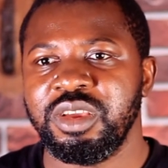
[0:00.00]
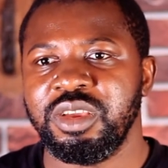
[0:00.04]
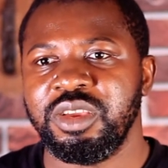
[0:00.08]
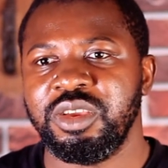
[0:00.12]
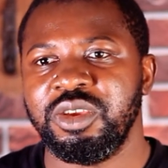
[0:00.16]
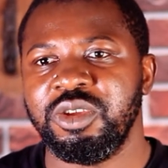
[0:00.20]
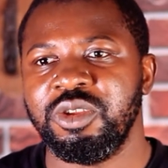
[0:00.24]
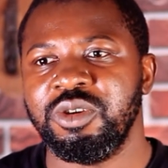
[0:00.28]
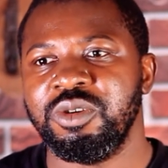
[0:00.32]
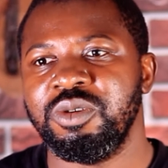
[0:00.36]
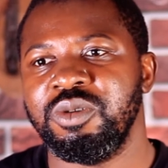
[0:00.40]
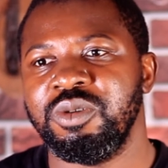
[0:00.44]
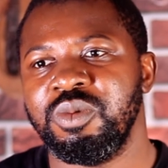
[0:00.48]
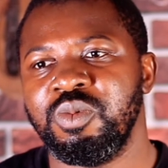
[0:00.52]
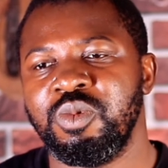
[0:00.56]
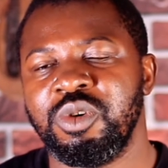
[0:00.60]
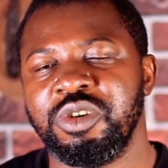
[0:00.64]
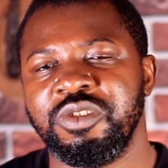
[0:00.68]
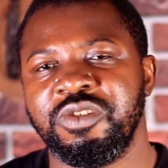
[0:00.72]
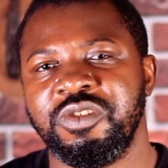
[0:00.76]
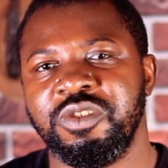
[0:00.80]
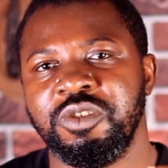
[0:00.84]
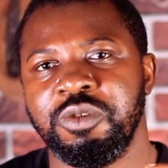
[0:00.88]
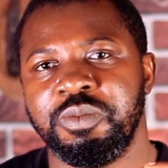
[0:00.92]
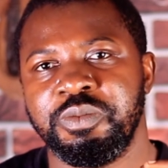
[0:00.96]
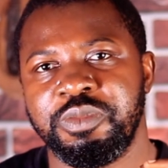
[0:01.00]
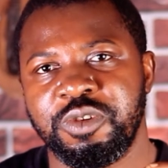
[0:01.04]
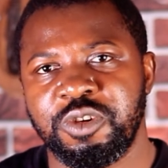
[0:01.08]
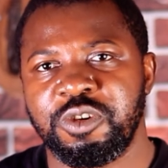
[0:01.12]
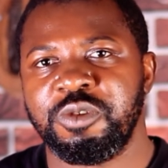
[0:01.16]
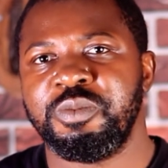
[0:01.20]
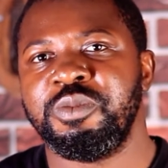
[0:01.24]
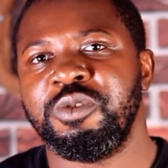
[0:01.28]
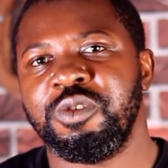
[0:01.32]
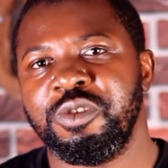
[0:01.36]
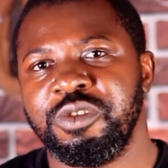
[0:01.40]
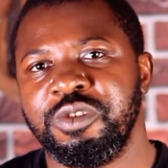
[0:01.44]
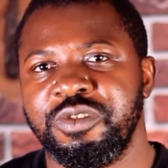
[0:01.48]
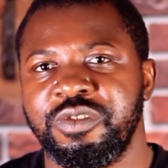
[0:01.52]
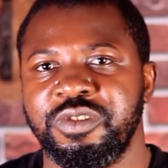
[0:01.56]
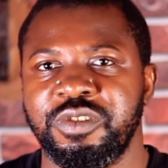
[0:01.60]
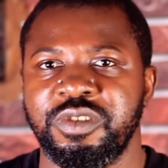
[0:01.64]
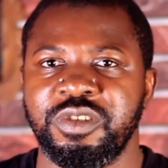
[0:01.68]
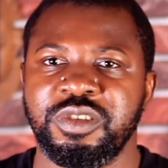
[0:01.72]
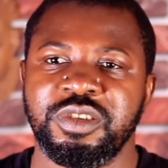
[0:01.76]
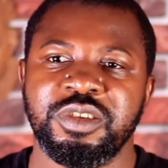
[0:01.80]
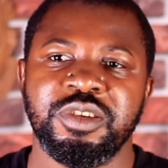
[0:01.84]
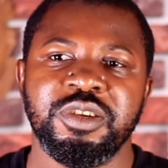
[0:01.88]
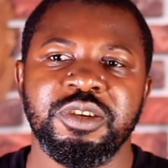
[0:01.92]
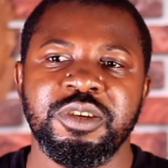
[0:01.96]
What's your
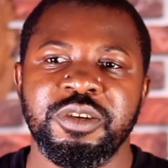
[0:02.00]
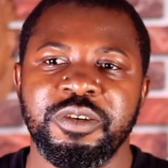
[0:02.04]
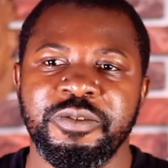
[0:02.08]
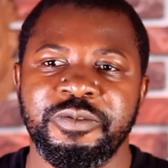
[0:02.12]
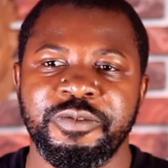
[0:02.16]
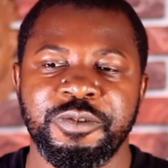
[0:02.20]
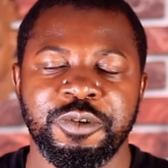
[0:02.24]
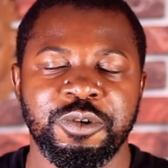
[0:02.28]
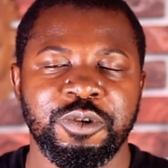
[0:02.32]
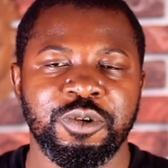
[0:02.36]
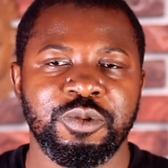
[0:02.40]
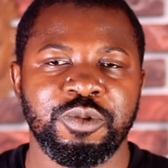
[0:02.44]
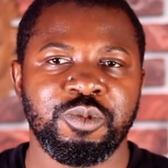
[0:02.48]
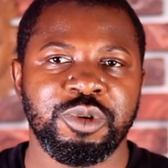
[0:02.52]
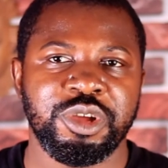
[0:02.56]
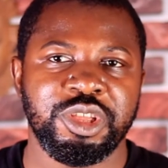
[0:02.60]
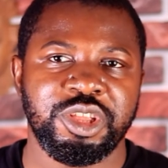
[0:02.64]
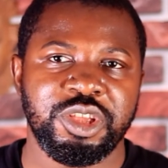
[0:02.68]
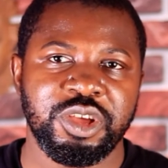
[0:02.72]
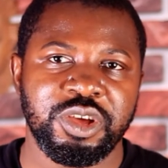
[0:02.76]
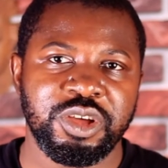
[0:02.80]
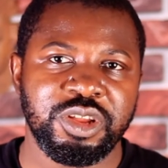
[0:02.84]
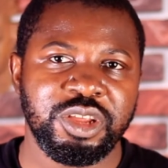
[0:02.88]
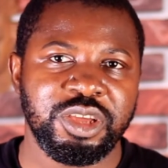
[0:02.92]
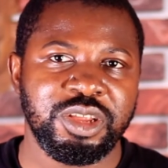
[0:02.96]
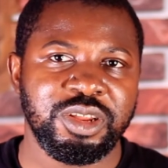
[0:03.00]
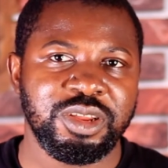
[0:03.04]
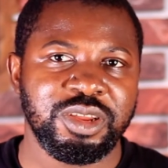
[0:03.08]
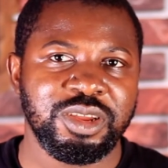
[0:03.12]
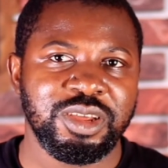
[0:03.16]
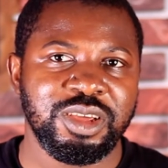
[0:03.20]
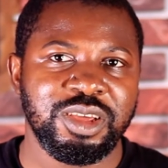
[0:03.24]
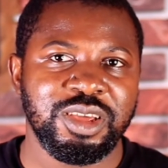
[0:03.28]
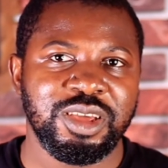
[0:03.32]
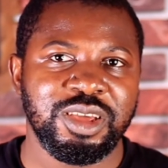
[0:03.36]
purpose for returning?